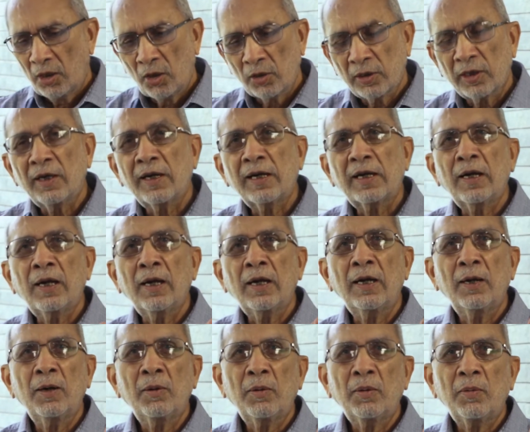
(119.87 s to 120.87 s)
on the
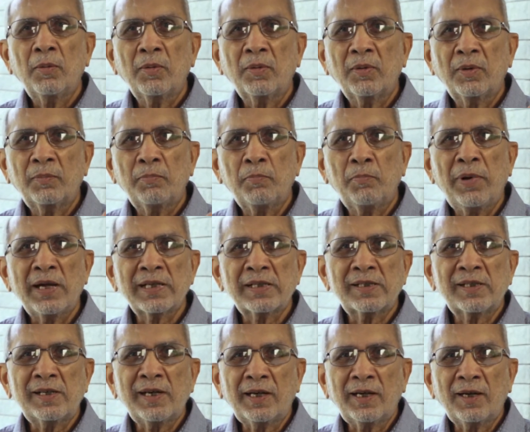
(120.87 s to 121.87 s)
little
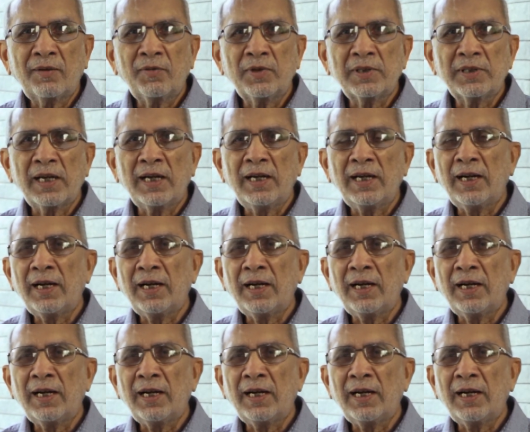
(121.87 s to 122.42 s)
bus ticket which I